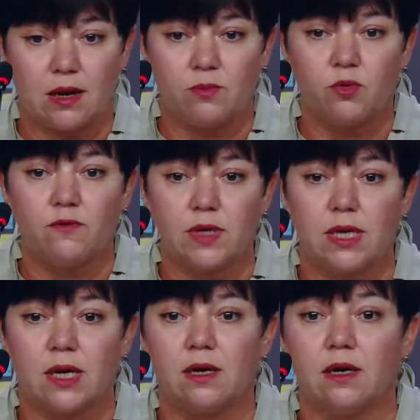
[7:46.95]
we
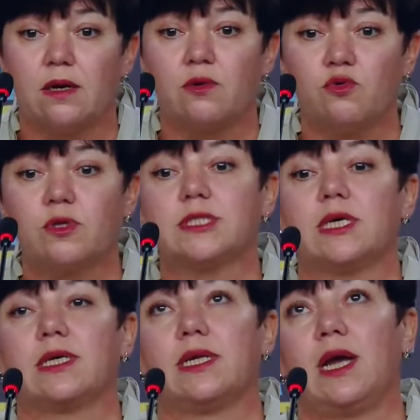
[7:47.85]
have a
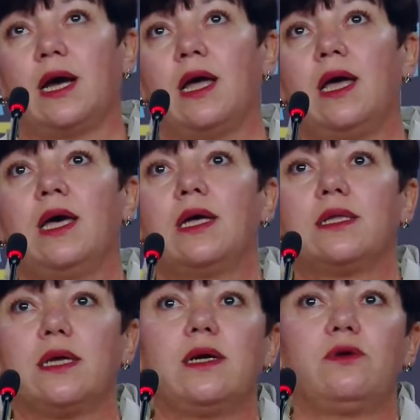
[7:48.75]
good
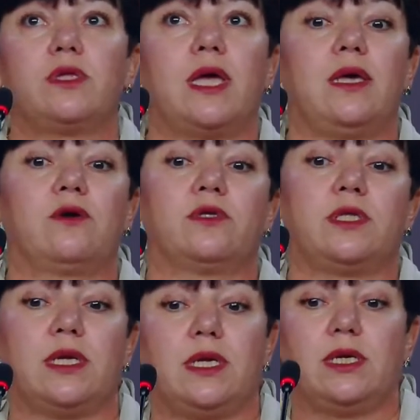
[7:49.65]
experience of
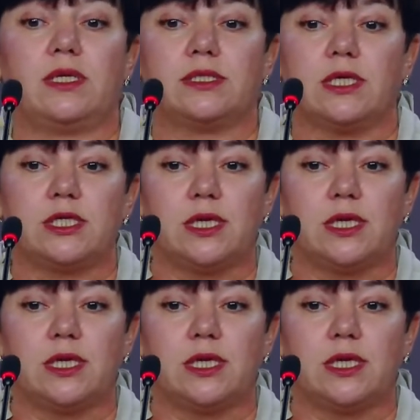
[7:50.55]
teaching